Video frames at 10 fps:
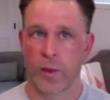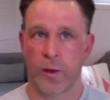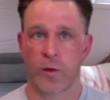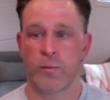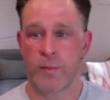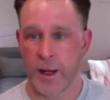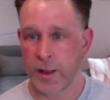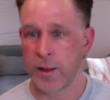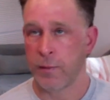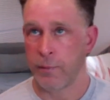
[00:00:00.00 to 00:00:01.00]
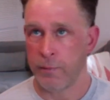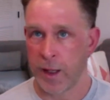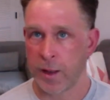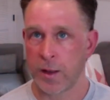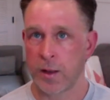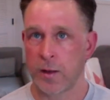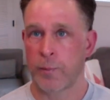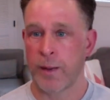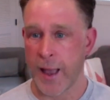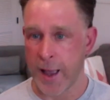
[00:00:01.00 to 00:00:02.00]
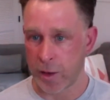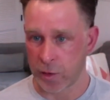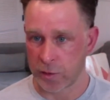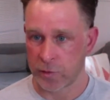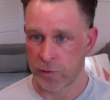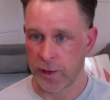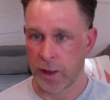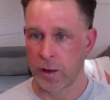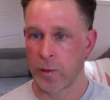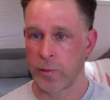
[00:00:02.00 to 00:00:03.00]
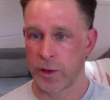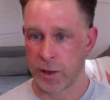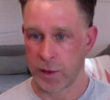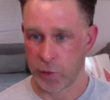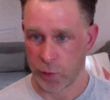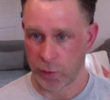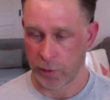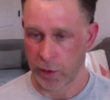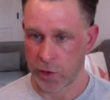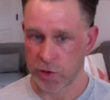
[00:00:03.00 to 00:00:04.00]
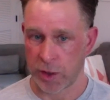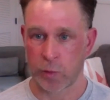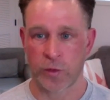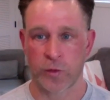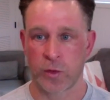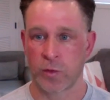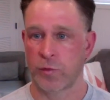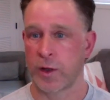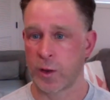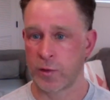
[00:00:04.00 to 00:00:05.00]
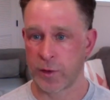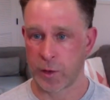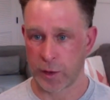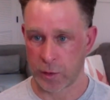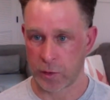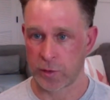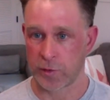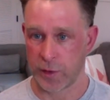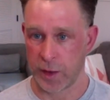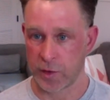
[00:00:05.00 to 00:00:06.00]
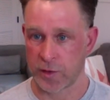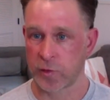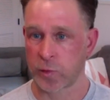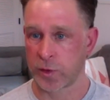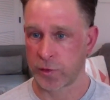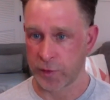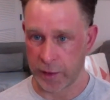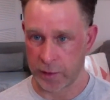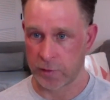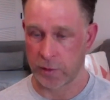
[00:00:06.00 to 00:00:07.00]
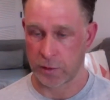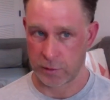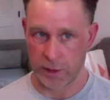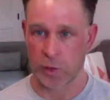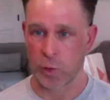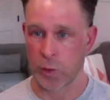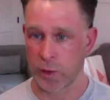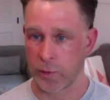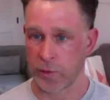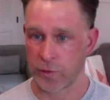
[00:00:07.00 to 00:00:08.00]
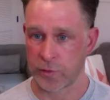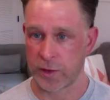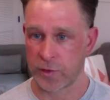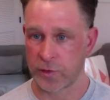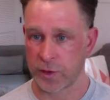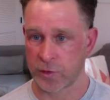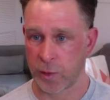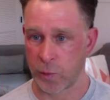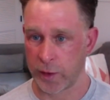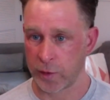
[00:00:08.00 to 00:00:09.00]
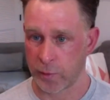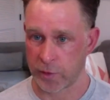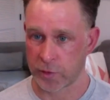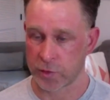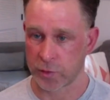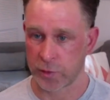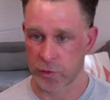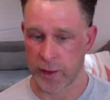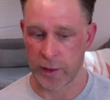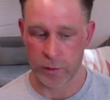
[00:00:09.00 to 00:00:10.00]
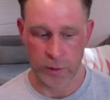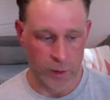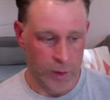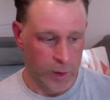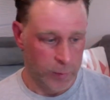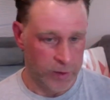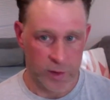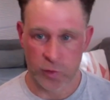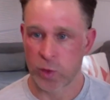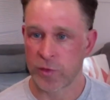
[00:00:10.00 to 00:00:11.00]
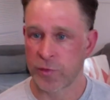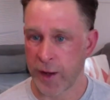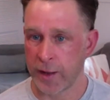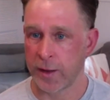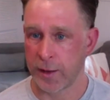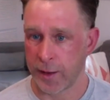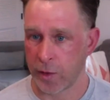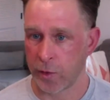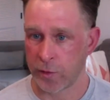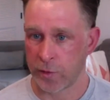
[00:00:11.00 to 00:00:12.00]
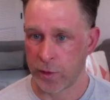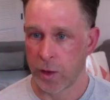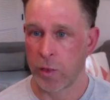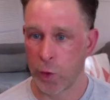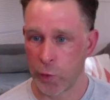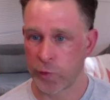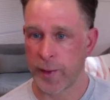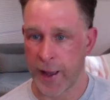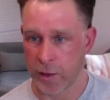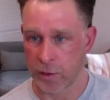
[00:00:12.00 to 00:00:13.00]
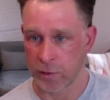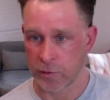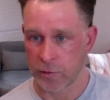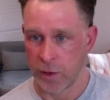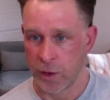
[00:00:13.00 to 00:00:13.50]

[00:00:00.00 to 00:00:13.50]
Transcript: there's many, many patterns that are beginning to emerge, and we're still very, very early stage. That's why we're excited to get going with this latest 6-arm randomized controlled trial, because we're finding out those patterns.